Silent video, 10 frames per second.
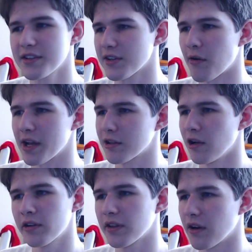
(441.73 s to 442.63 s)
So I
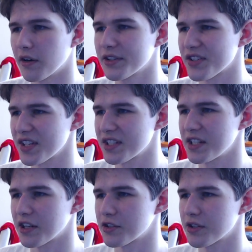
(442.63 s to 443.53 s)
clocked the card to
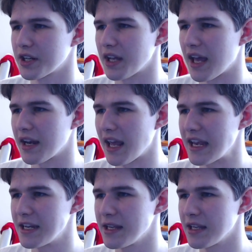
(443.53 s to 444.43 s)

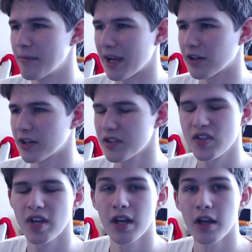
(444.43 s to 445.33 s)
1680
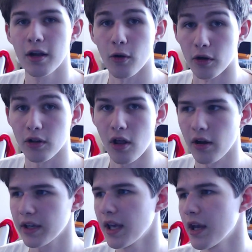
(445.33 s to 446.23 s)
megahertz core
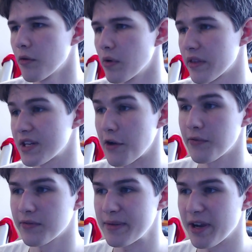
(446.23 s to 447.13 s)
clock with
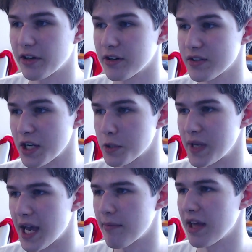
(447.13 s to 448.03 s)
1050 megahertz
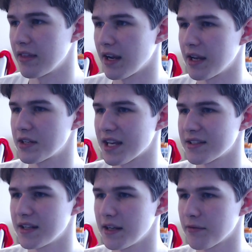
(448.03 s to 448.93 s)
HBM, and then I
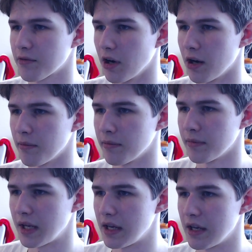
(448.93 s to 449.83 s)
tested it from